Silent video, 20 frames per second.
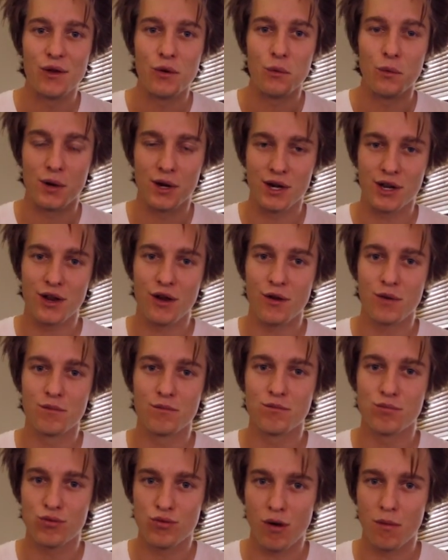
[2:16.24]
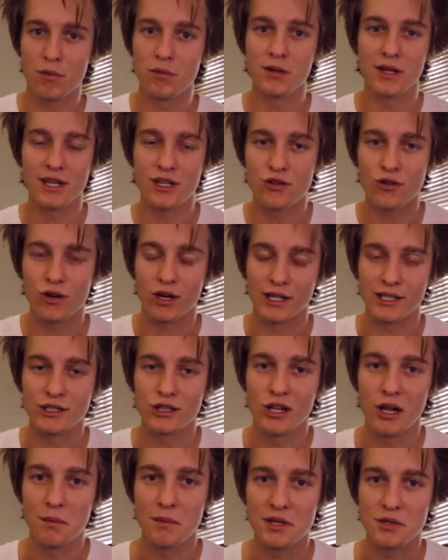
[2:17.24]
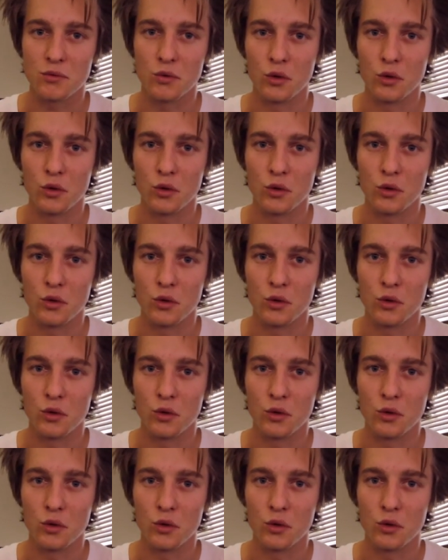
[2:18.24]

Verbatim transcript: We're going to go and probably try and climb this